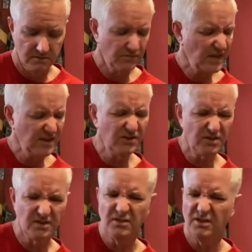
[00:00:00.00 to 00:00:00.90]
And you could
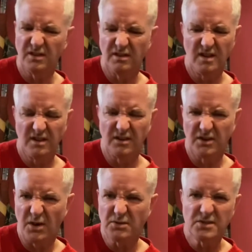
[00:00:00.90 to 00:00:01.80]
do little
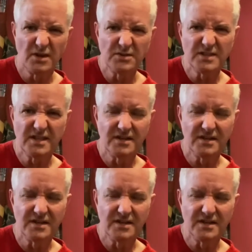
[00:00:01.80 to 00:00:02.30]
ghost notes in there